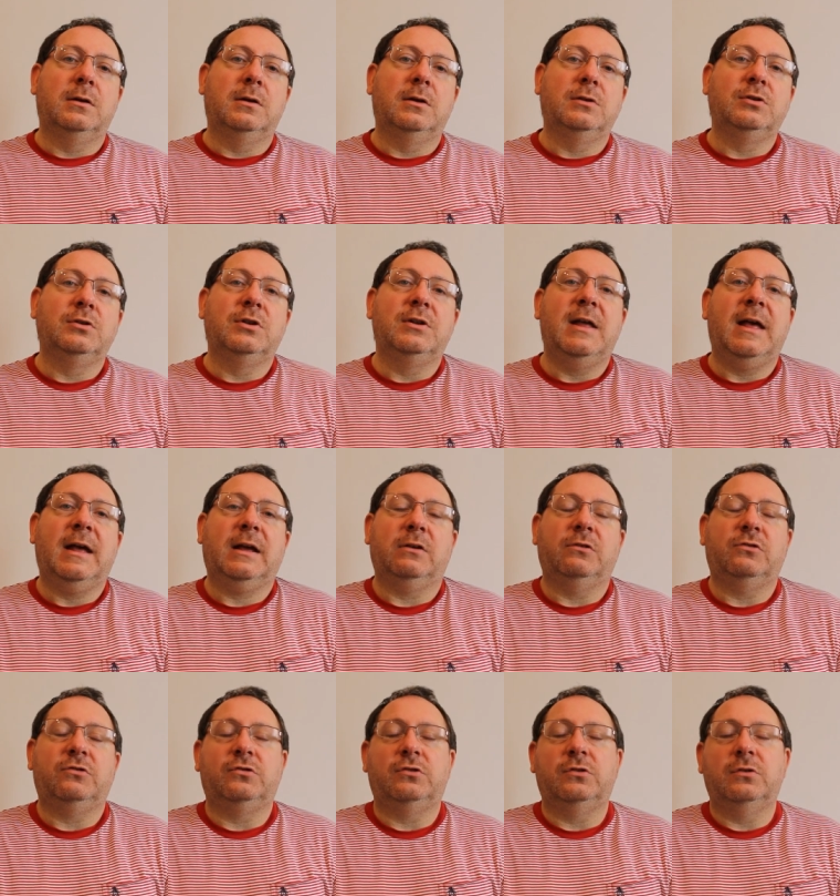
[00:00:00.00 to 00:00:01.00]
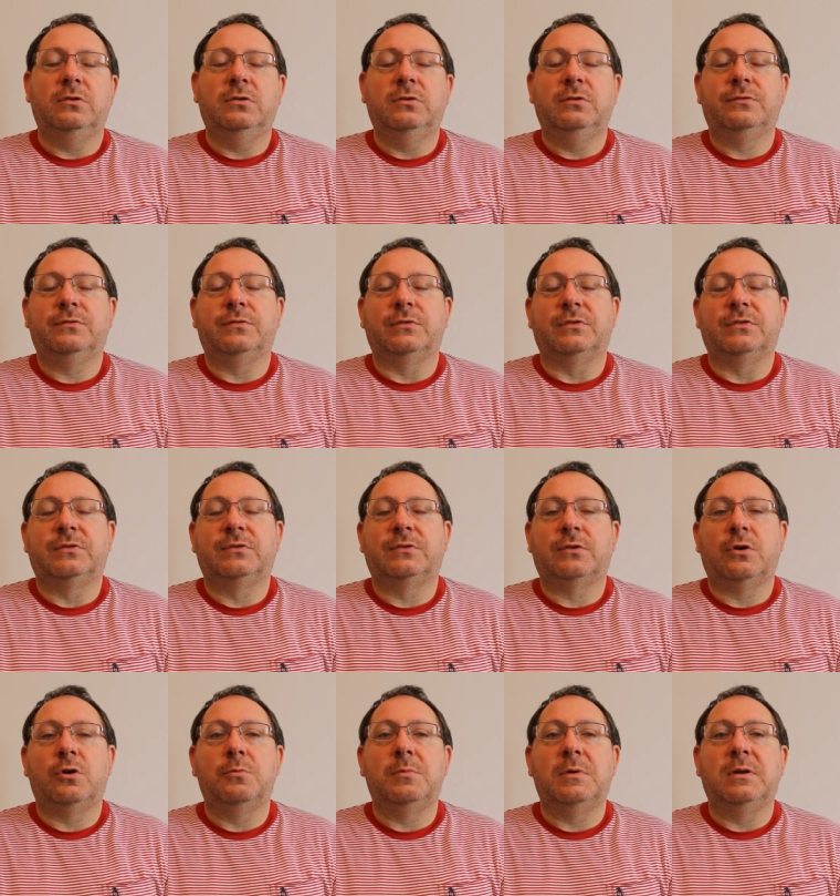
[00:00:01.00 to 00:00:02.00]
And your neck is used for
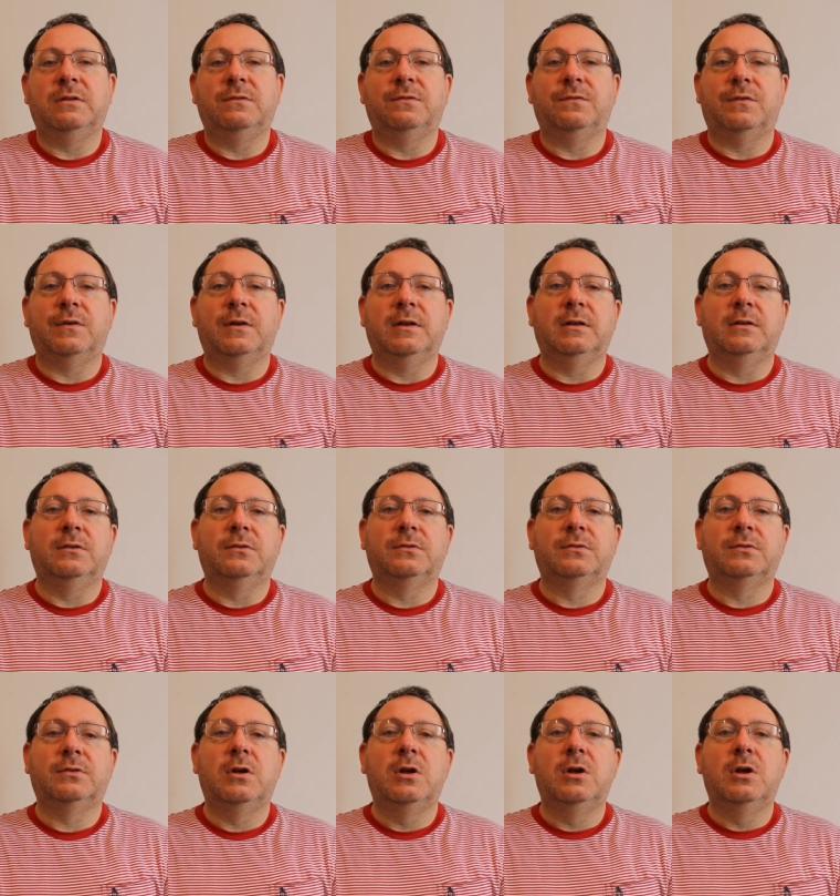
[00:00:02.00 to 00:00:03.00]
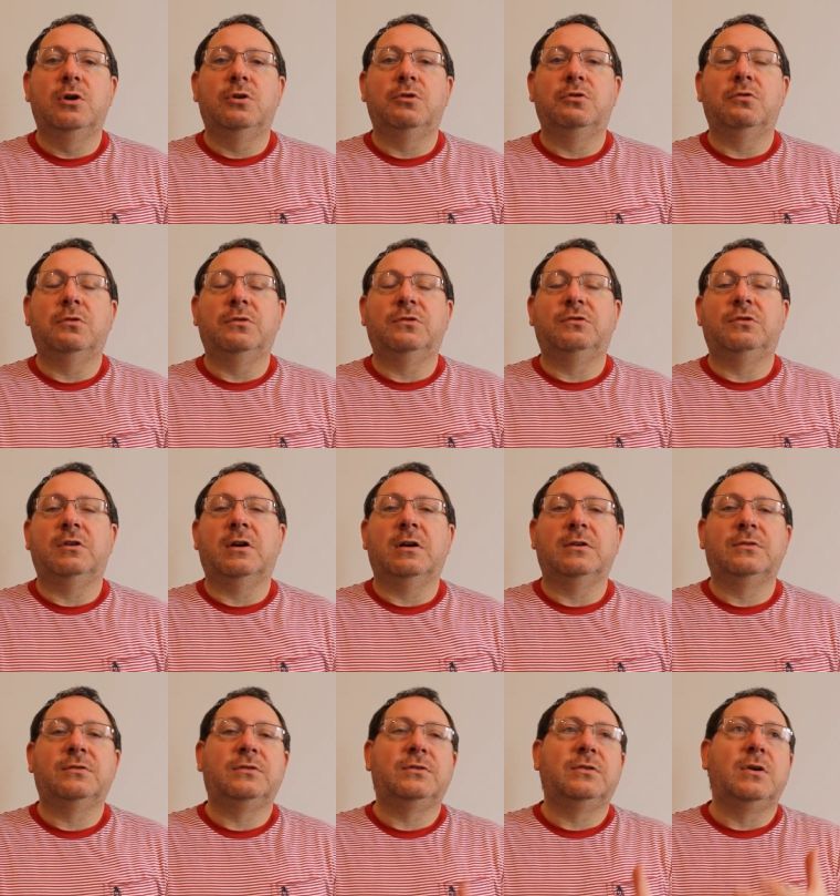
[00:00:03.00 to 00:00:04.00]
so many things, not
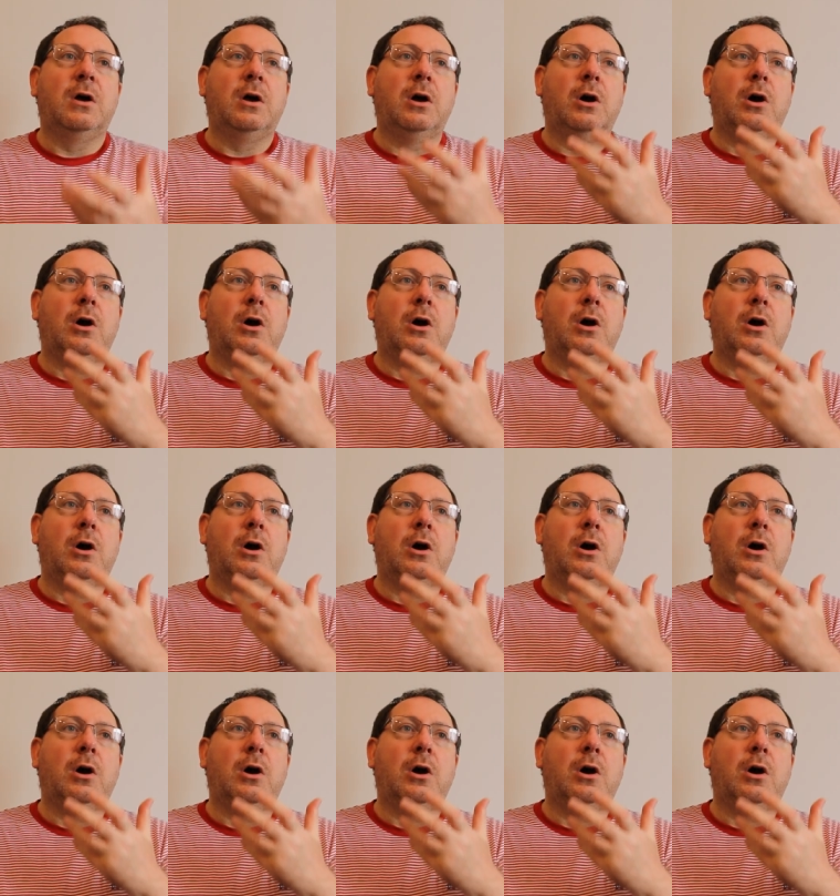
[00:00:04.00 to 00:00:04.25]
just